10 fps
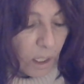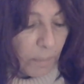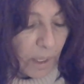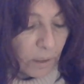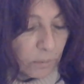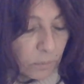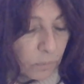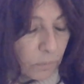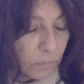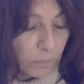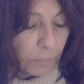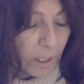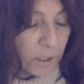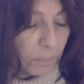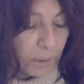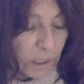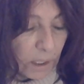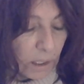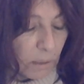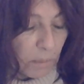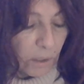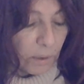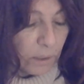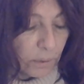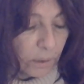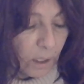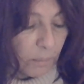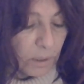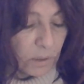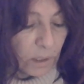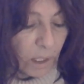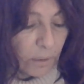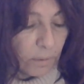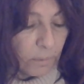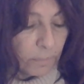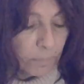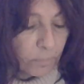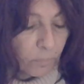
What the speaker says: about possibly getting married or coming together.